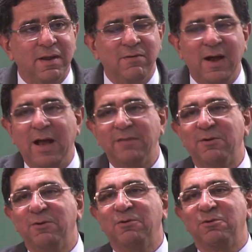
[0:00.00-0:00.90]
If I
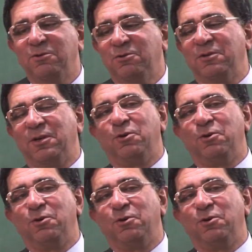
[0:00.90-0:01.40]
ask you to use a